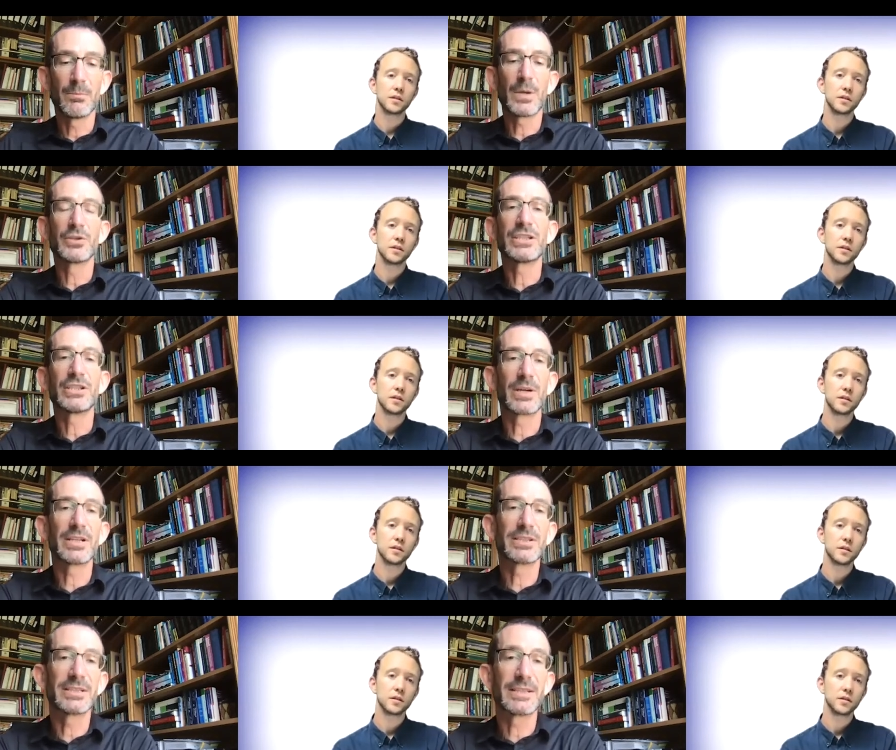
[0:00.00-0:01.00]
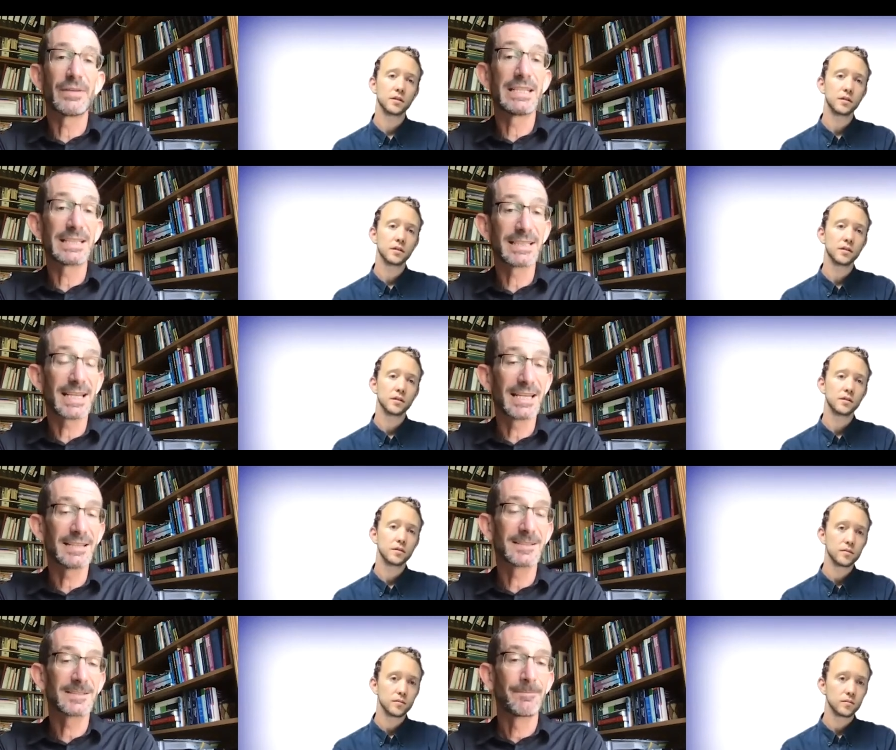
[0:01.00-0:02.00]
Speaker 1: most situations, if it
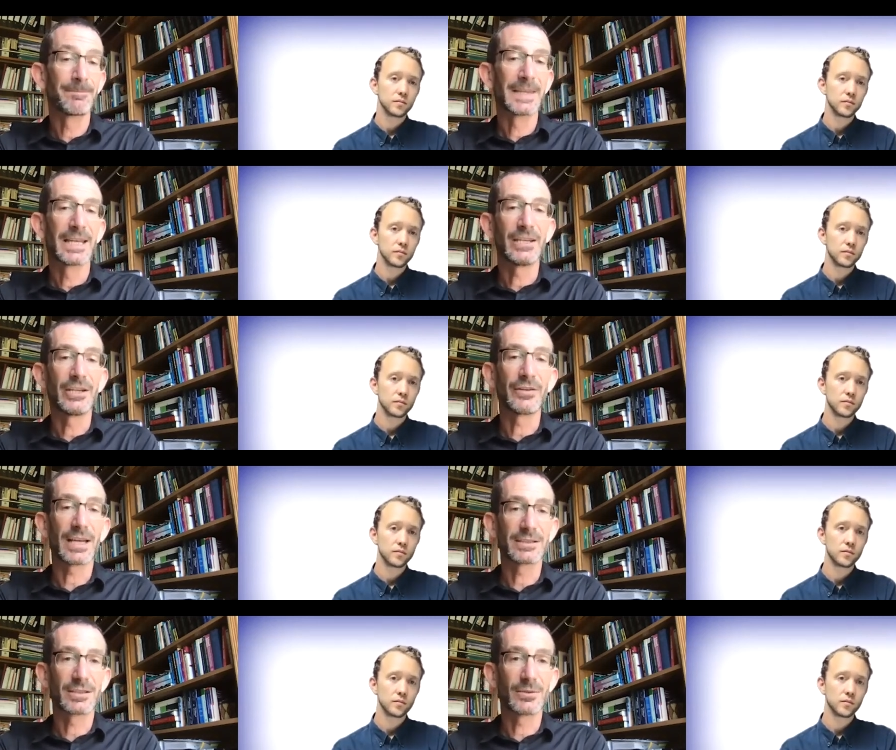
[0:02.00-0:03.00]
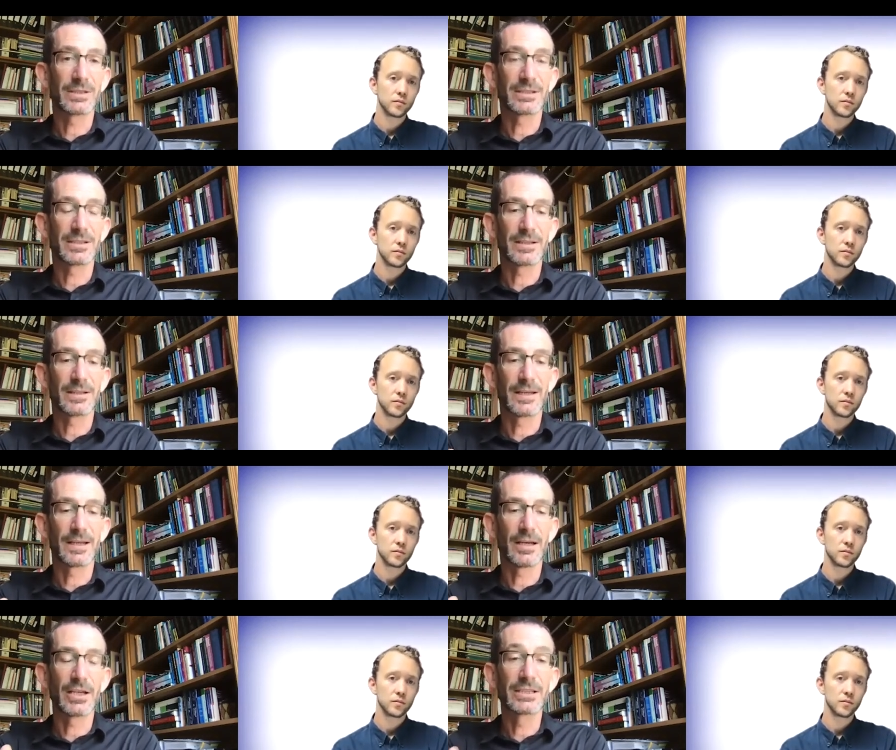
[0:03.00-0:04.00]
dislocates, you know that's quite a,
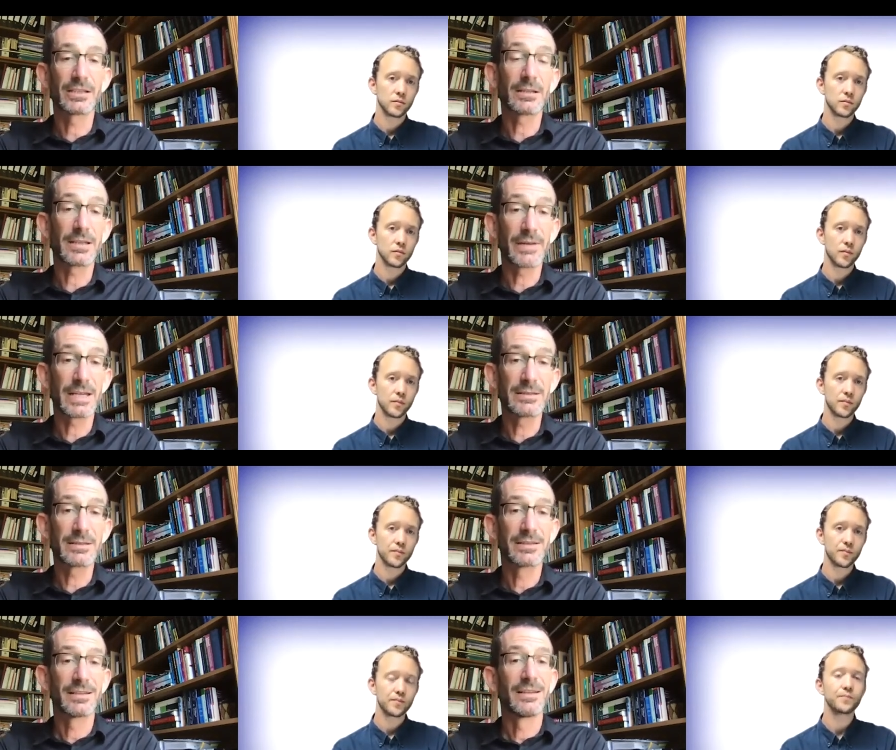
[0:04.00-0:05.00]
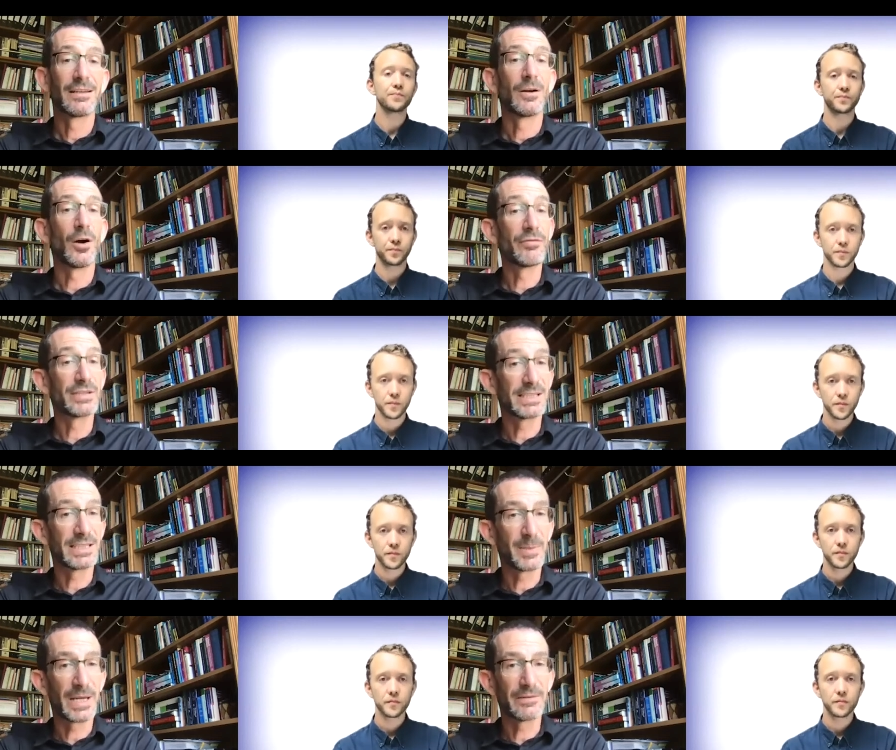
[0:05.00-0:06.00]
a sudden event. Obviously, it's
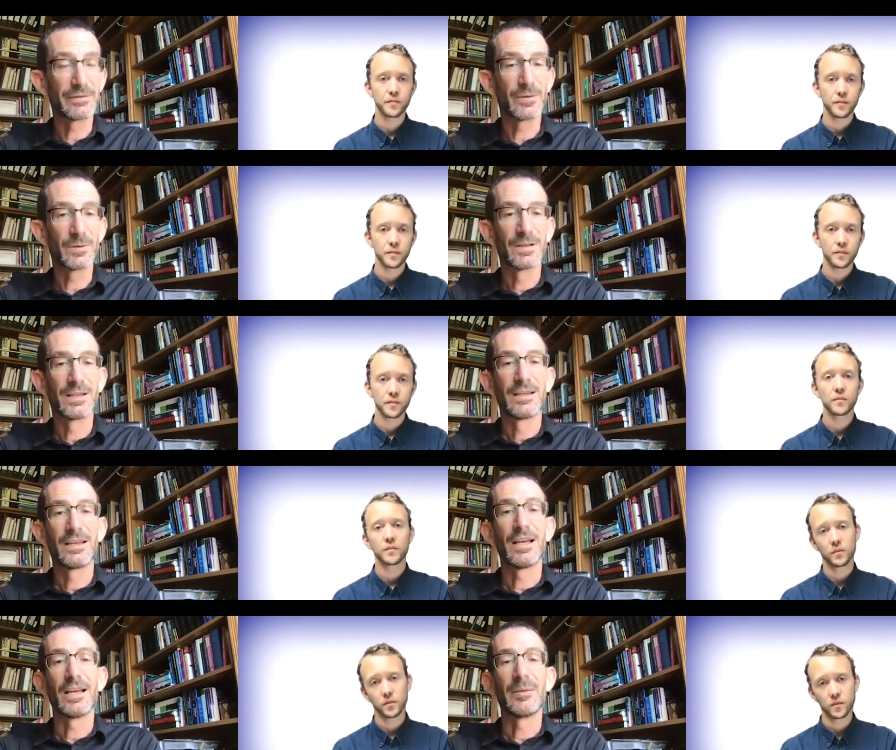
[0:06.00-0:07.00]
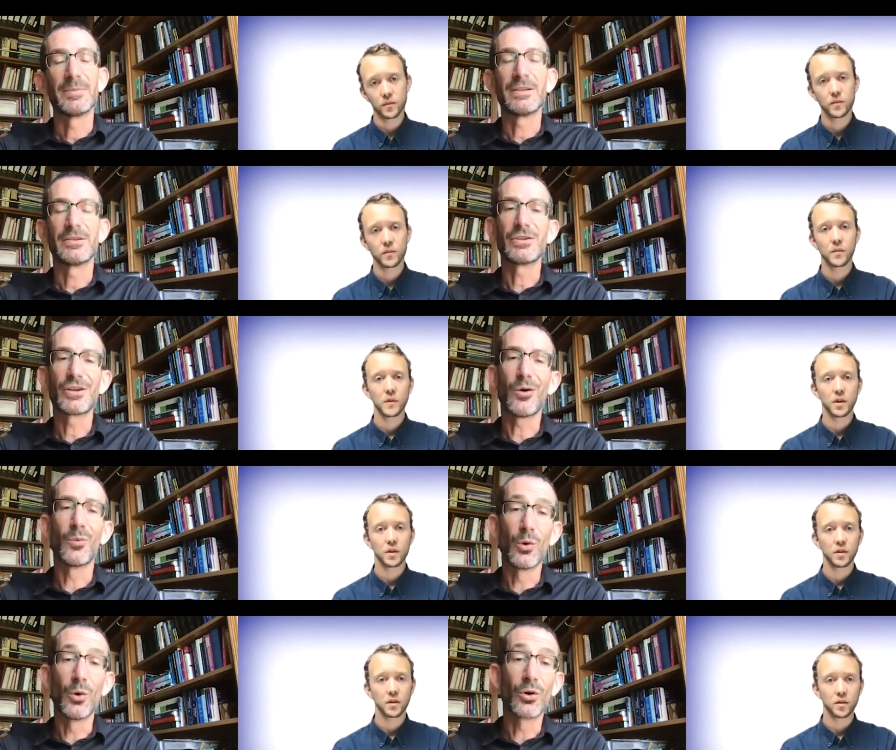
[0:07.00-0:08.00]
painful. Um, you know you can't
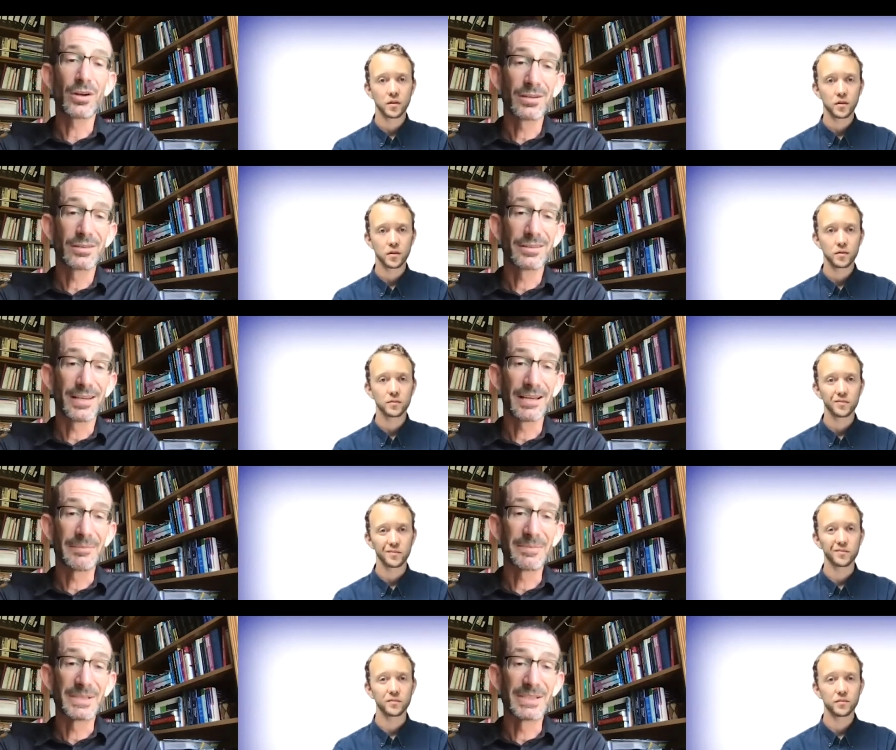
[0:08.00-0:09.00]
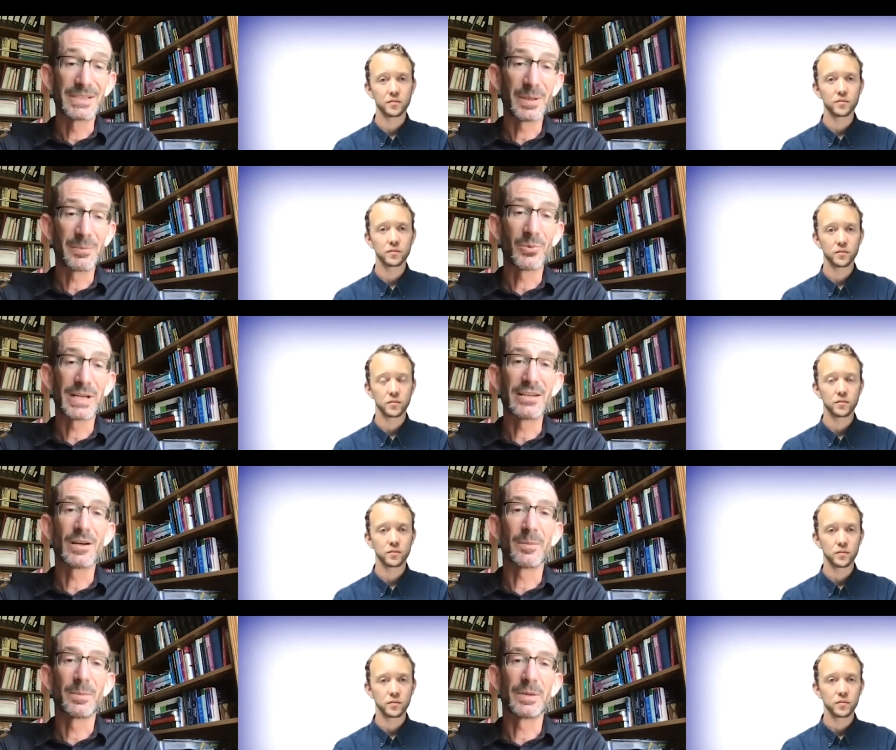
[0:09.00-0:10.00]
walk, um, so people would end
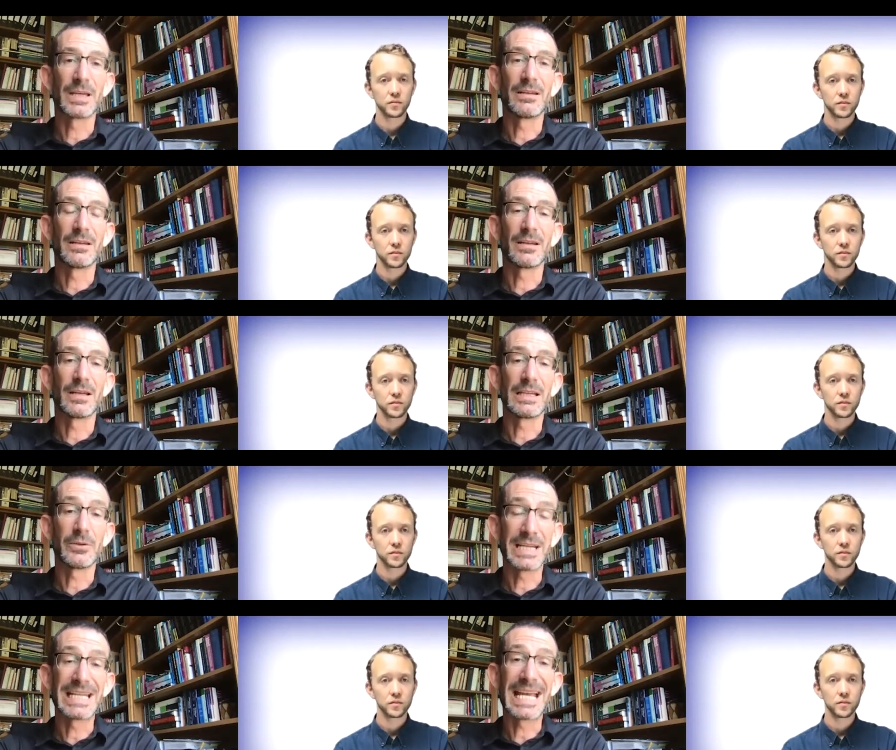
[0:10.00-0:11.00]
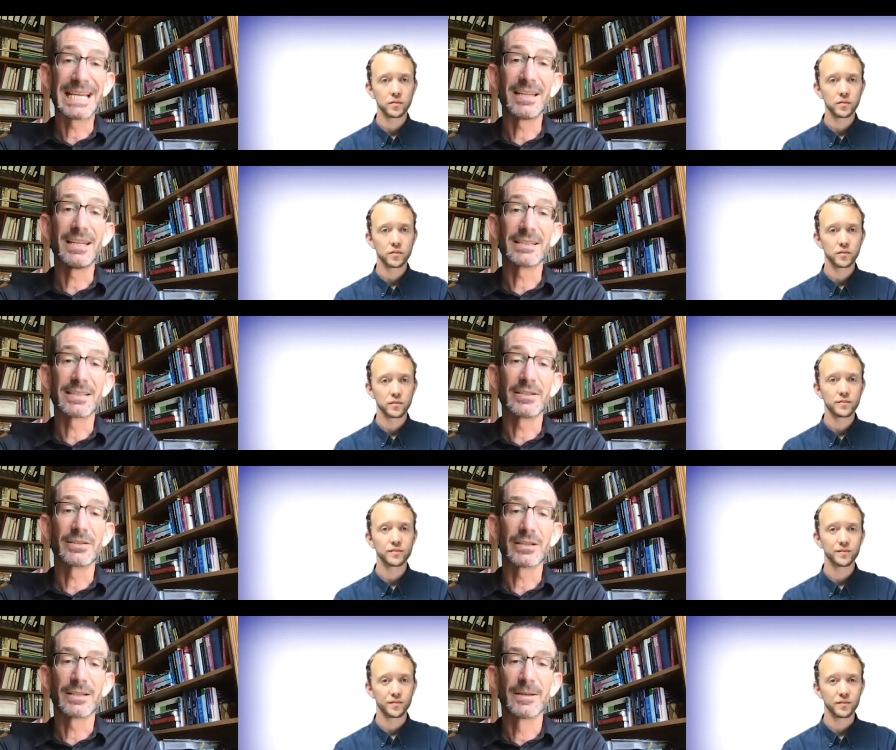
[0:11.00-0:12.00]
up in uh, you know in A and E
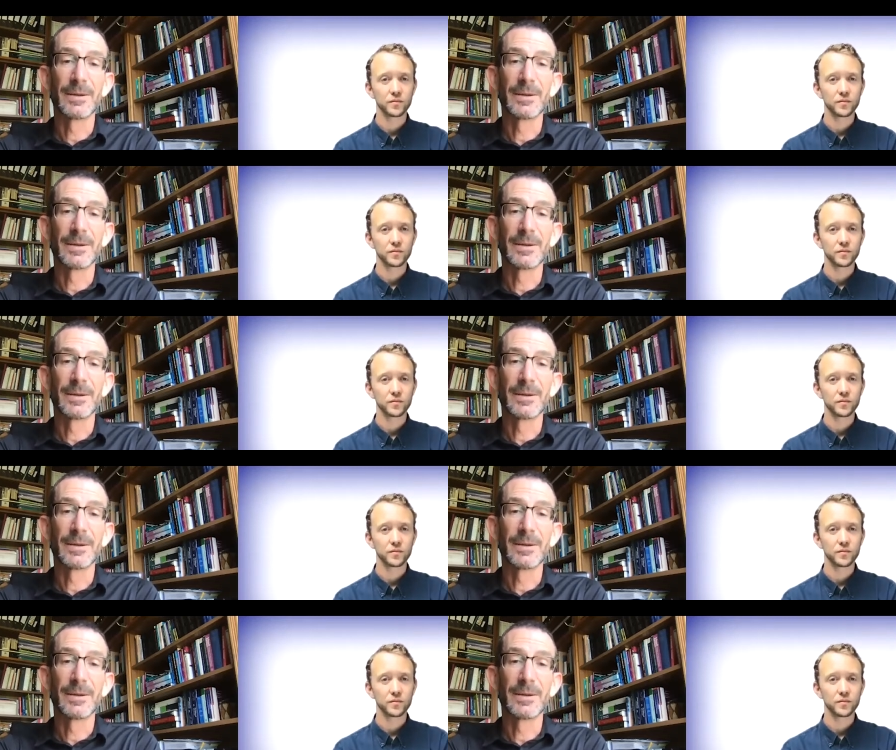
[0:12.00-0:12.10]
essentially.